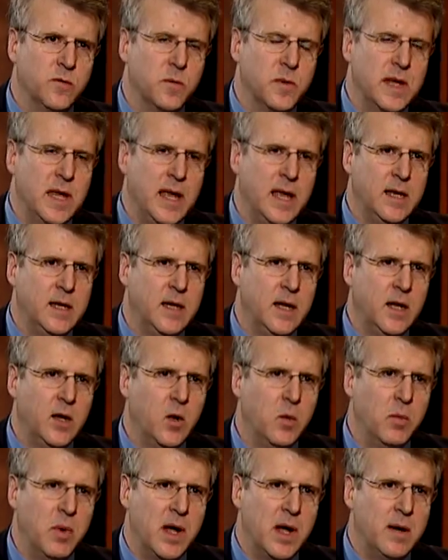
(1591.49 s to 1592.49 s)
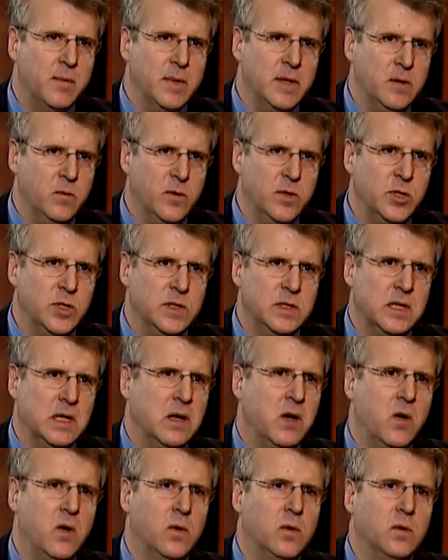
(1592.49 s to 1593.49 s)
from candidate Obama in which he
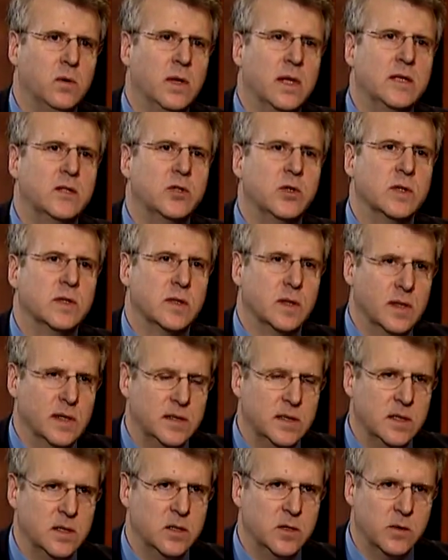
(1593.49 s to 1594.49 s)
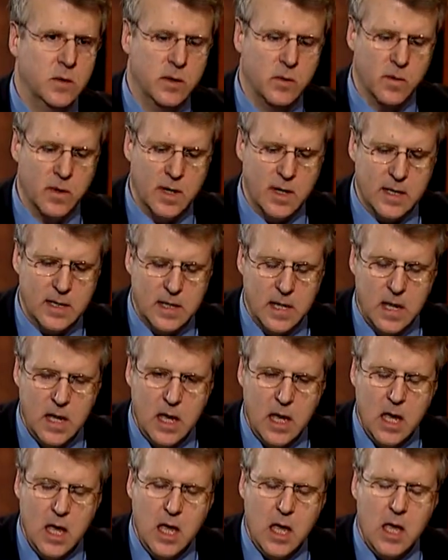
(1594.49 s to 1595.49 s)
said, oh, let's just listen to Iran.
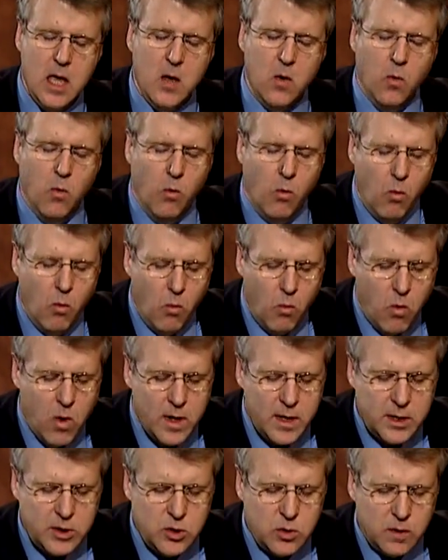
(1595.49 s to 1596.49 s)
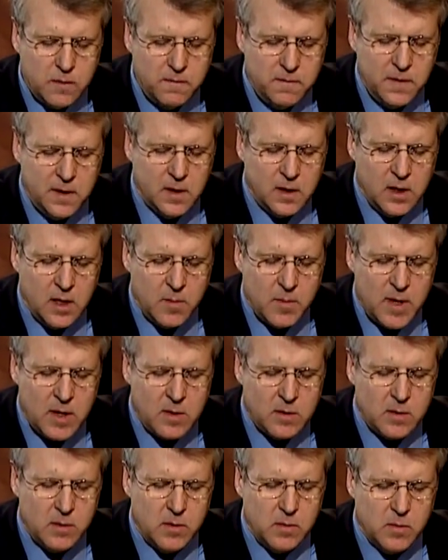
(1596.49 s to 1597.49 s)
What is your feeling
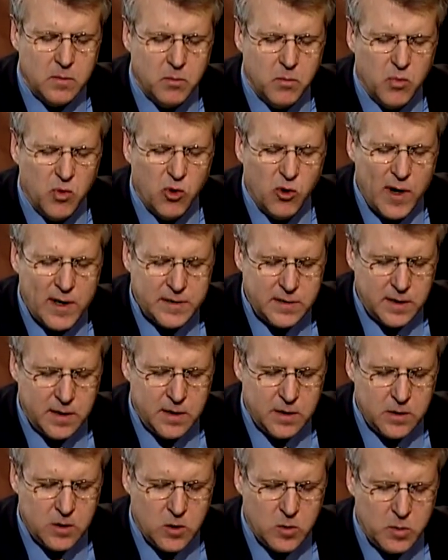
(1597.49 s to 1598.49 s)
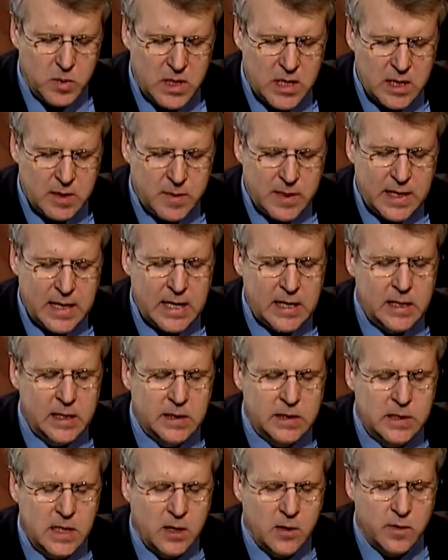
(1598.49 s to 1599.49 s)
about President Obama and
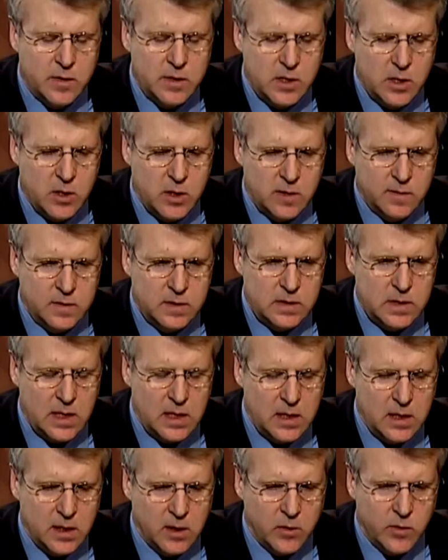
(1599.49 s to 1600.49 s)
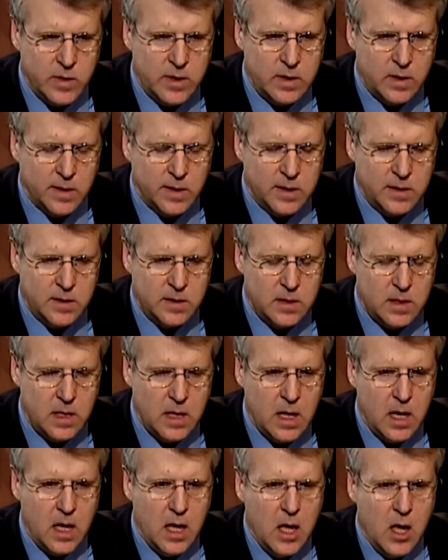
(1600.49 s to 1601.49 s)
his Secretary of State Hillary Clinton?
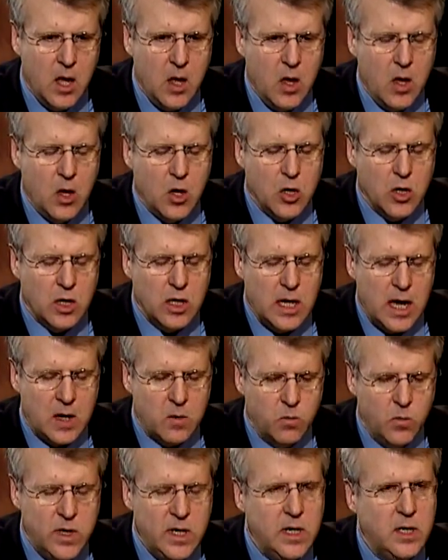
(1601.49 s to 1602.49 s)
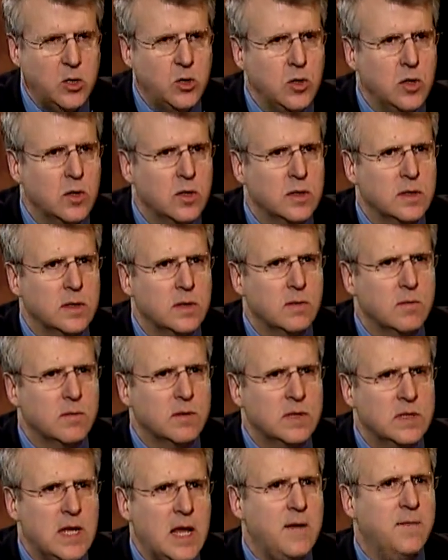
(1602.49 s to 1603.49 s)
Can we
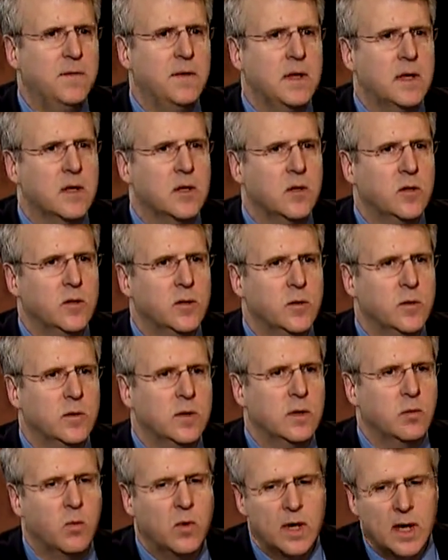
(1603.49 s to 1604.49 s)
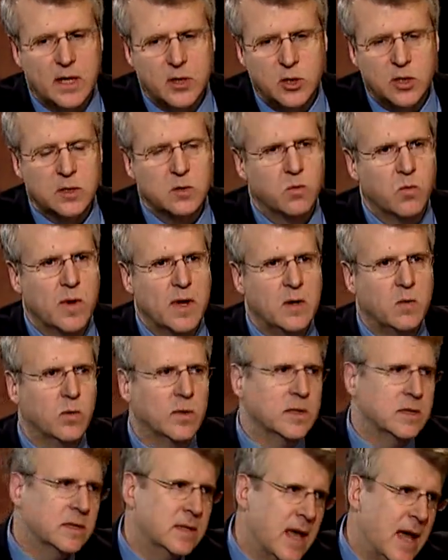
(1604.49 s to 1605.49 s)
safely conclude that what I just read
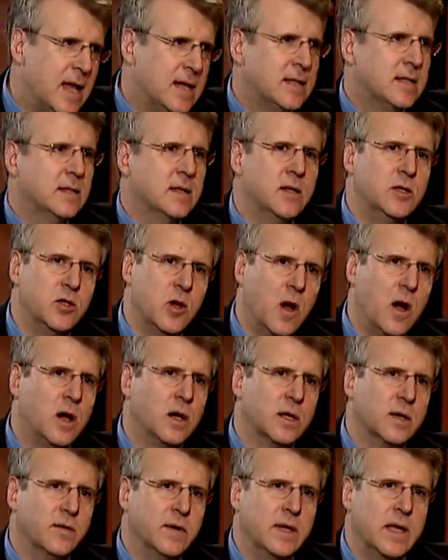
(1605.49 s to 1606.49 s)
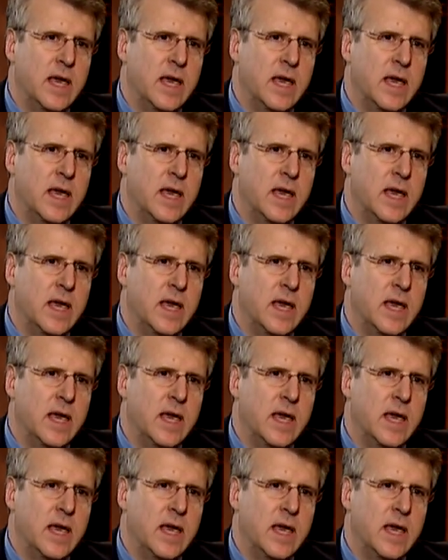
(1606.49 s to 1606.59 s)
was that's the talk of a